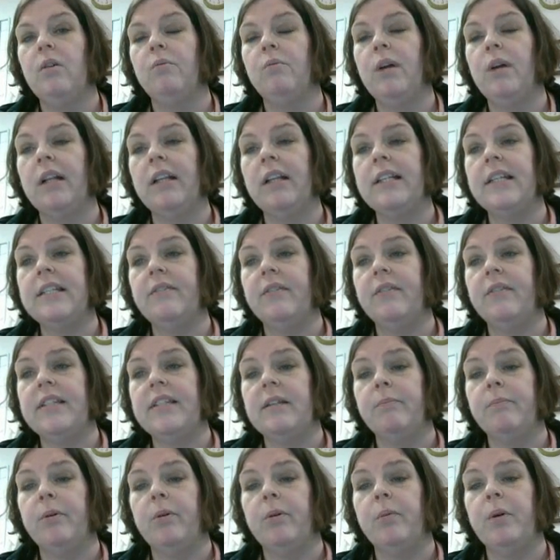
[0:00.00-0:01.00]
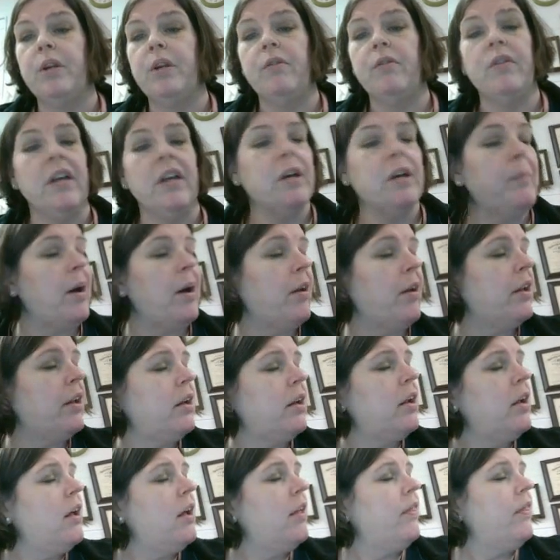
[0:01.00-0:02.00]
Relatively simple when you think about it.
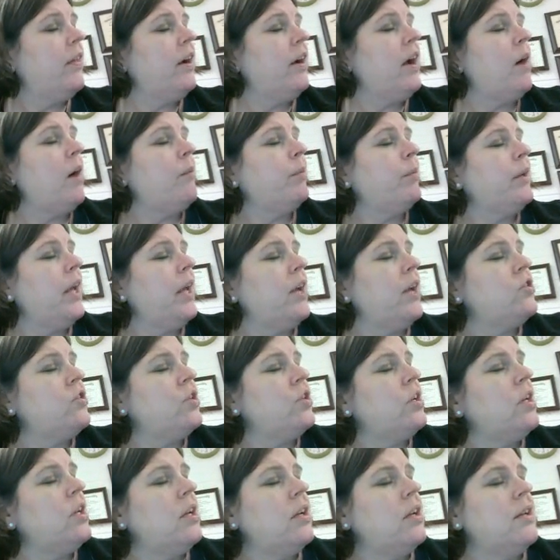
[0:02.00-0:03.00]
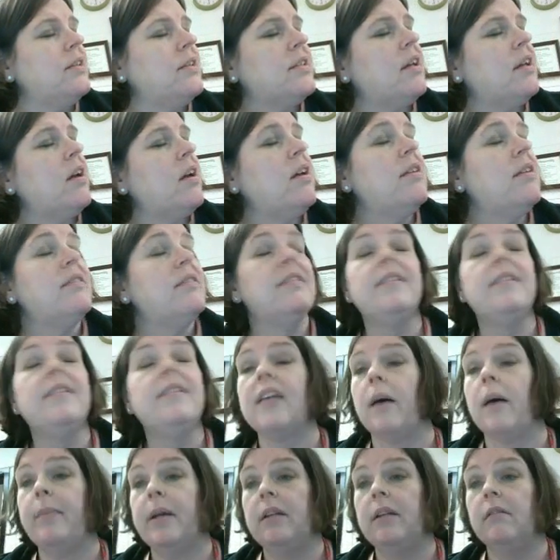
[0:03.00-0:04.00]
The complication is
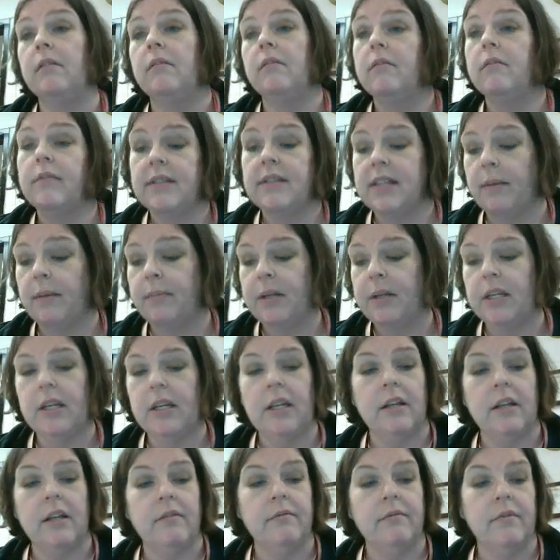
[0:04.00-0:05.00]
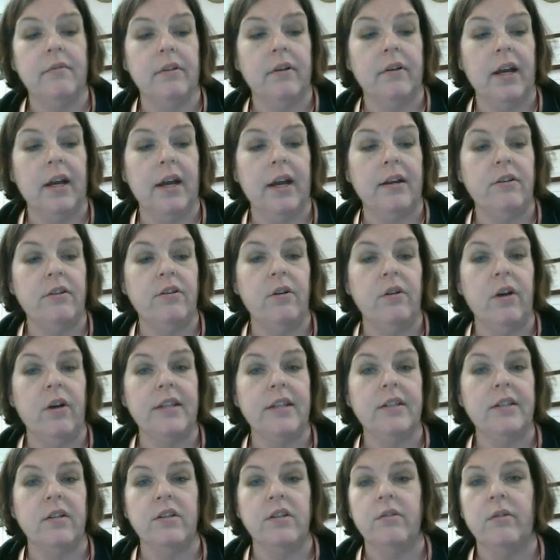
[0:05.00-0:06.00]
subbing, subbing it in, okay? You
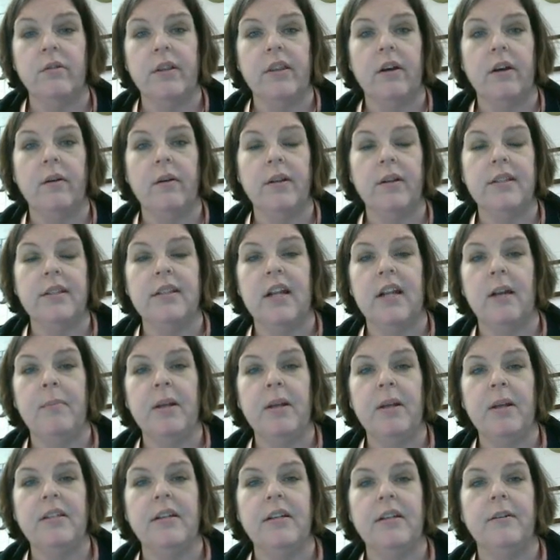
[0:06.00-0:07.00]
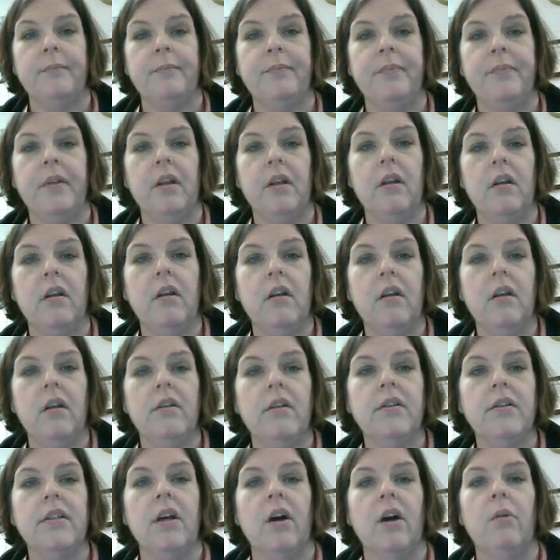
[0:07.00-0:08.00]
guys can do it though, it's not a big deal.
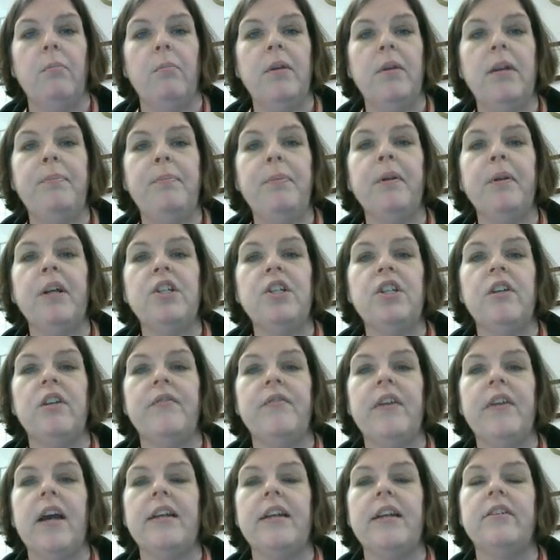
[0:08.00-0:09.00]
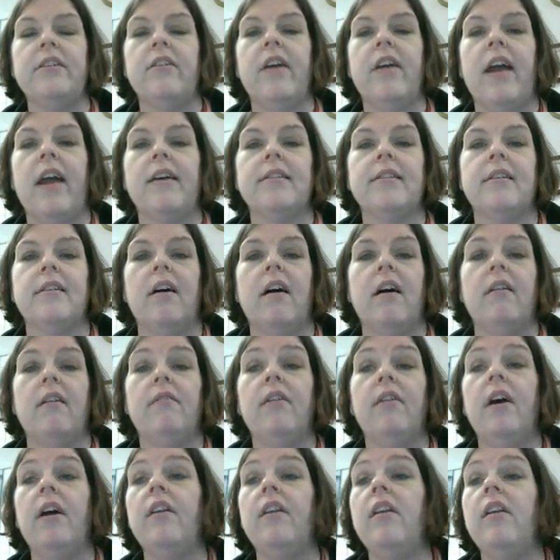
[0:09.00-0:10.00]
So manipulation of the ideal gas law,
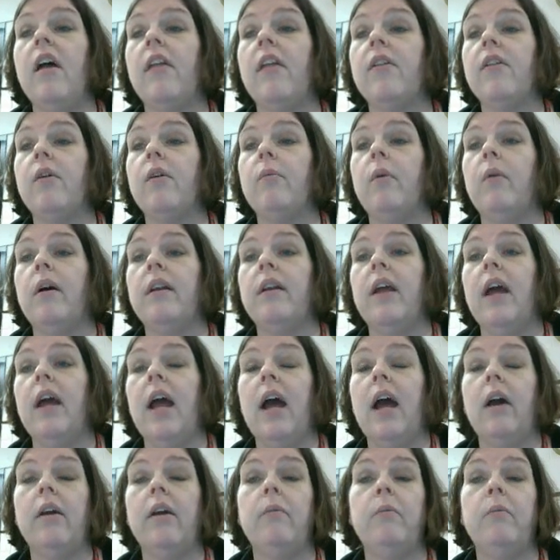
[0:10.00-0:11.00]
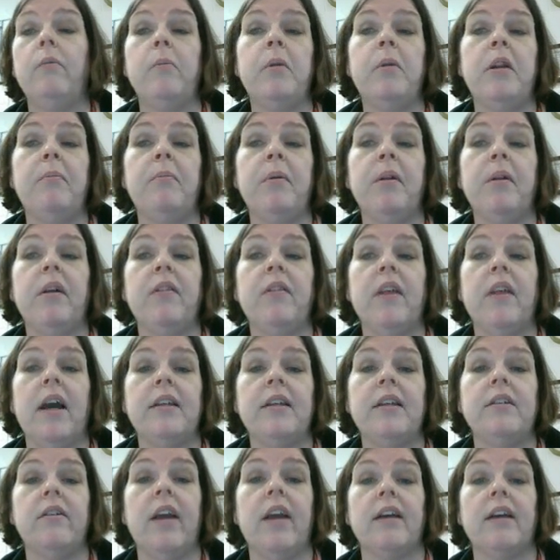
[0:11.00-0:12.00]
another one. How can we manipulate the
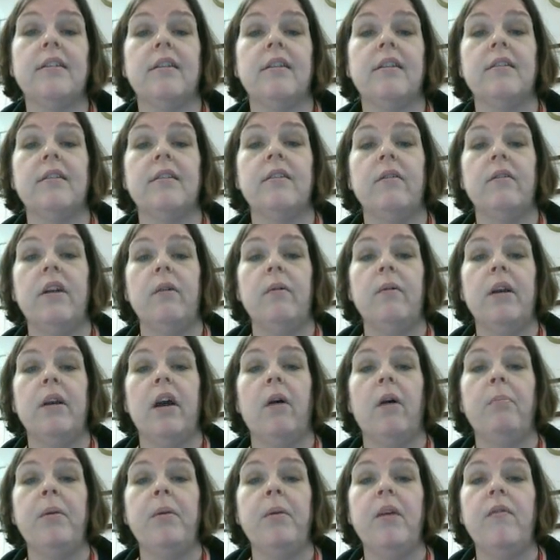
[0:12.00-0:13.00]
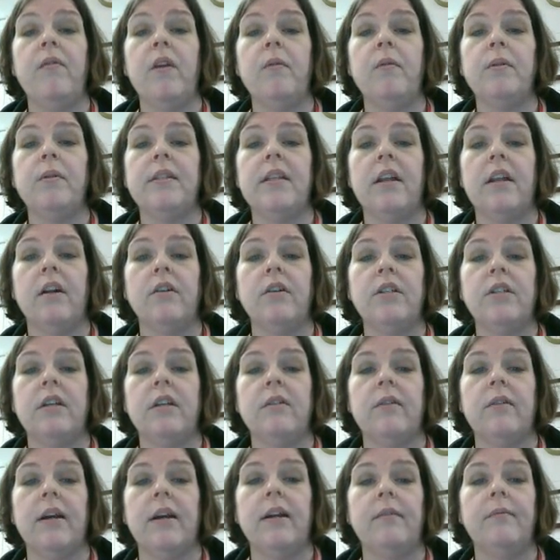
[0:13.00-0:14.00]
ideal gas law? So here we go, PV equals
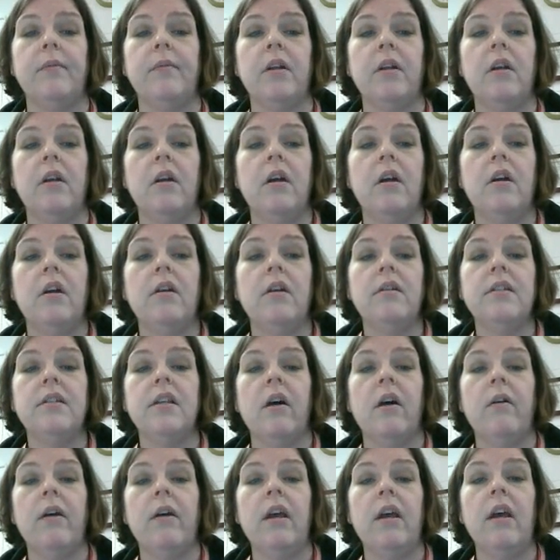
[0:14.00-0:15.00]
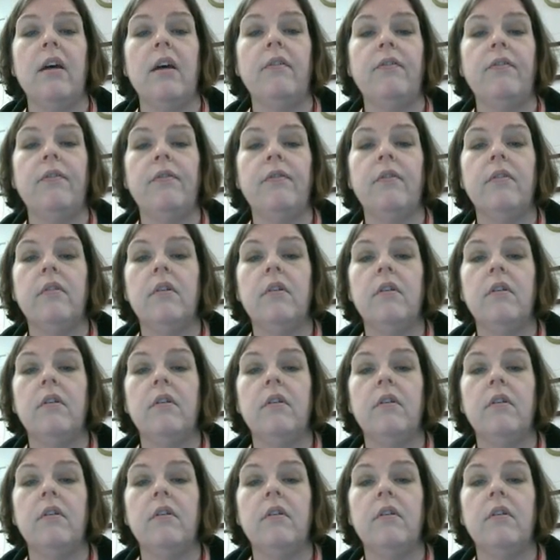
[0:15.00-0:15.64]
nRT, right? So if